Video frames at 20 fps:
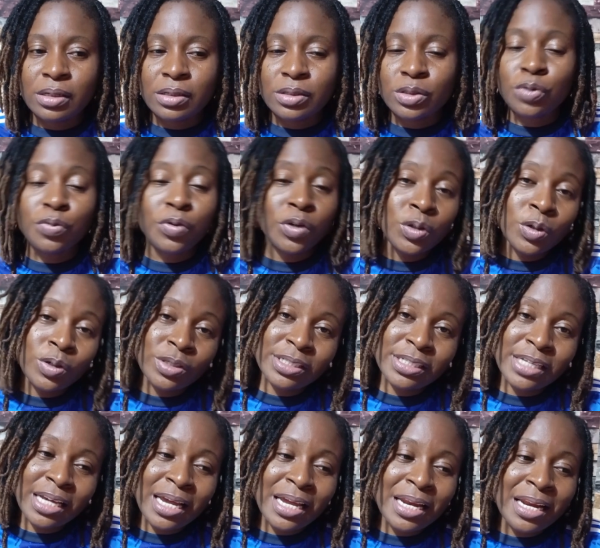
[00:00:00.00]
So for those
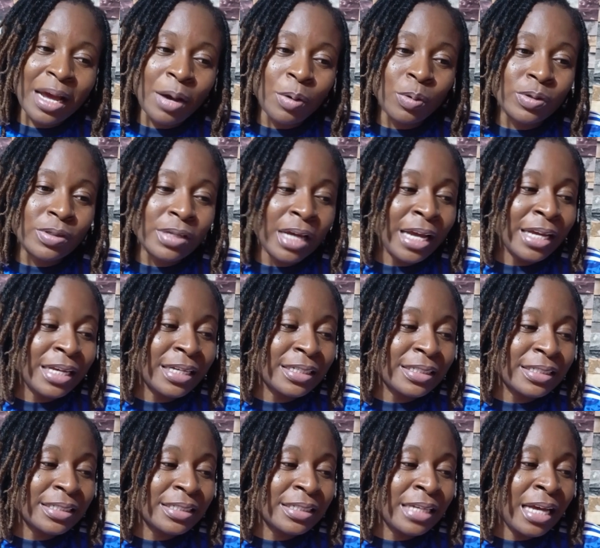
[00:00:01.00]
saying
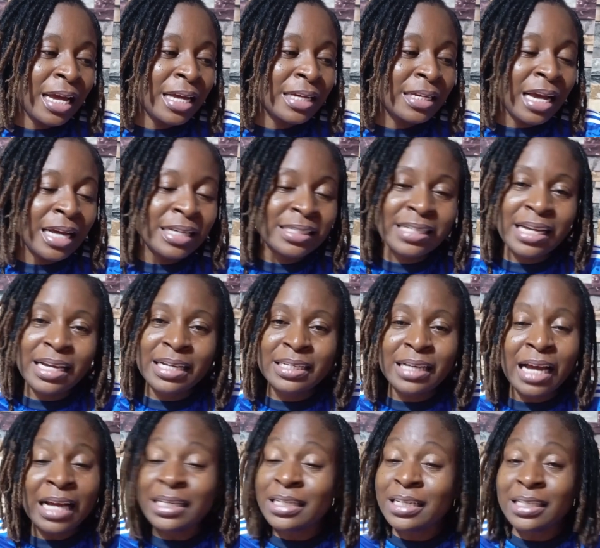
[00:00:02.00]
I said
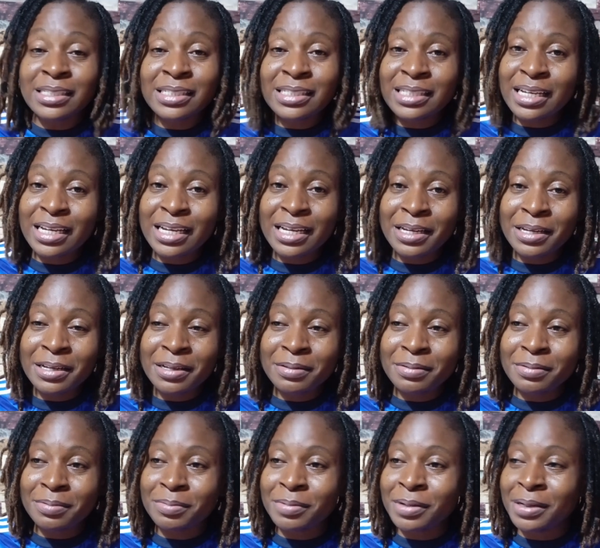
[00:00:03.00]
I didn't say
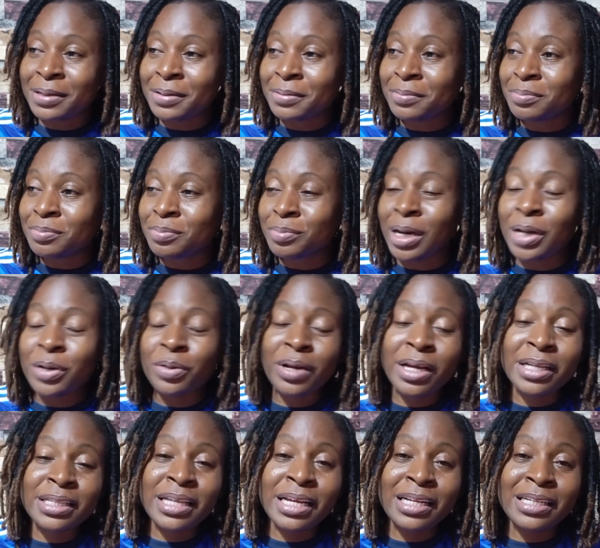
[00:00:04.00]
Man
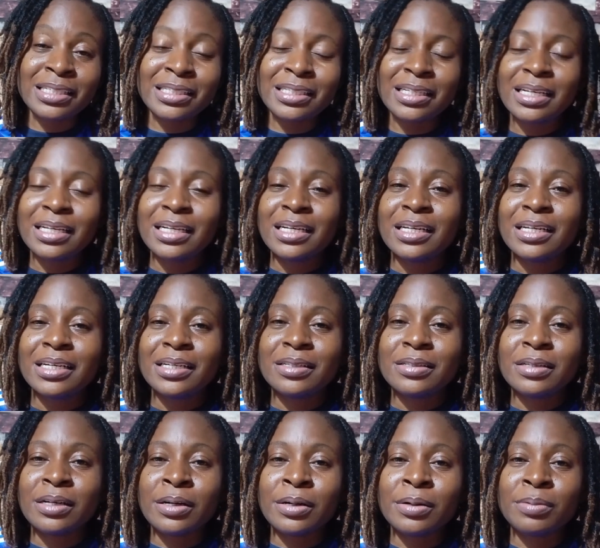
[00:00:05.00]
United
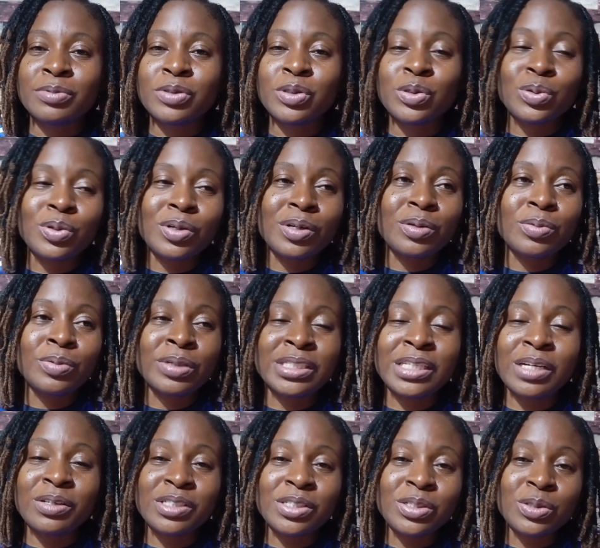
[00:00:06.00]

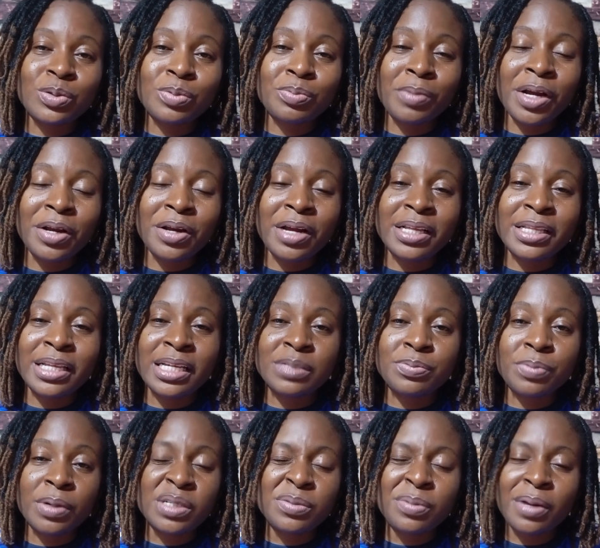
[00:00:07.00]
Chelsea took Man United's
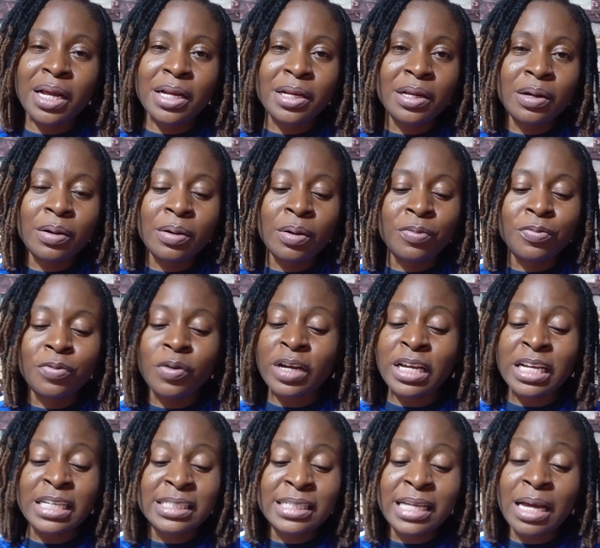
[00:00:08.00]
best player. Now, for
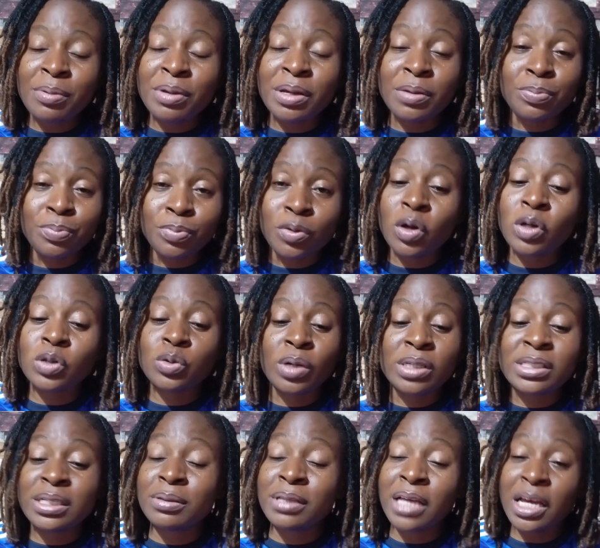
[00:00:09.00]
each time he does well,
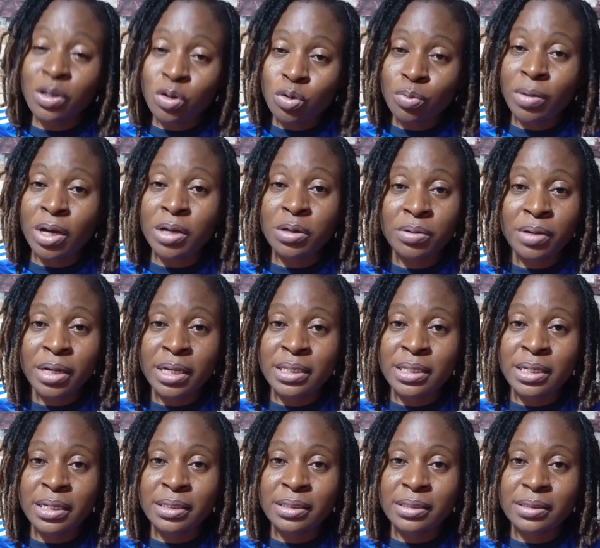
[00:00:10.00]
I say thank you, Man
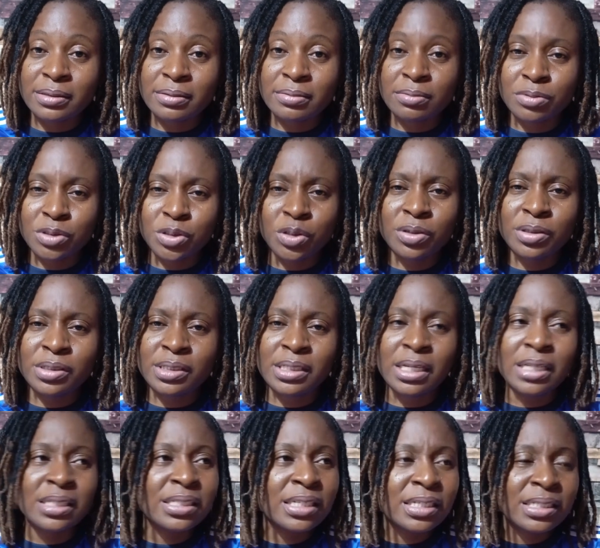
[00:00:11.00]
United. Do you
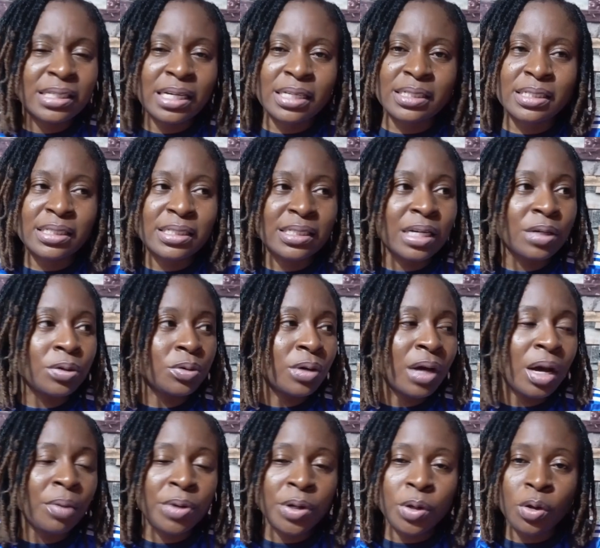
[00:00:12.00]
understand? 6 assists. I don't know
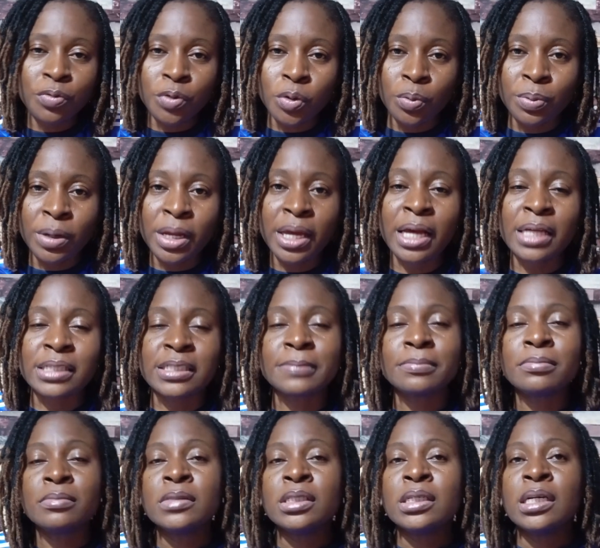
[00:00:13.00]
how many of your players,
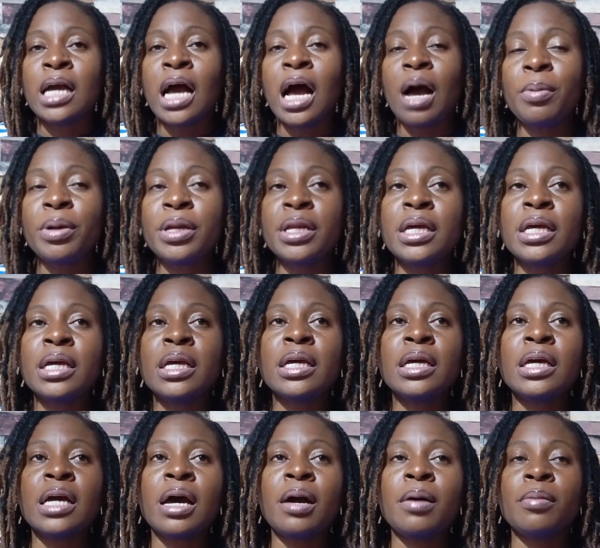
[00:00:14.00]
how
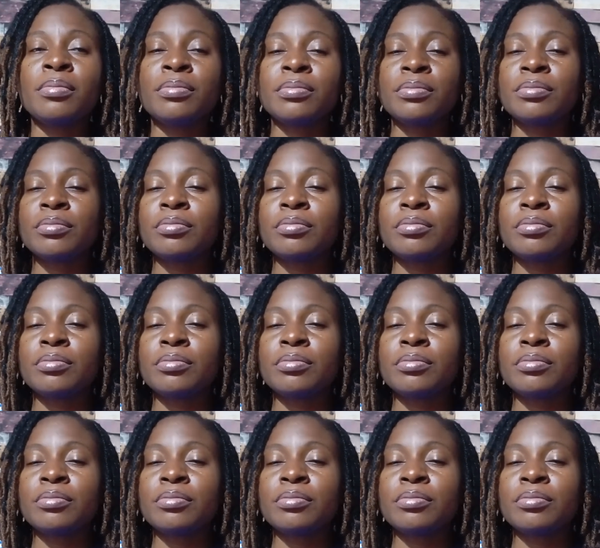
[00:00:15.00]
many Man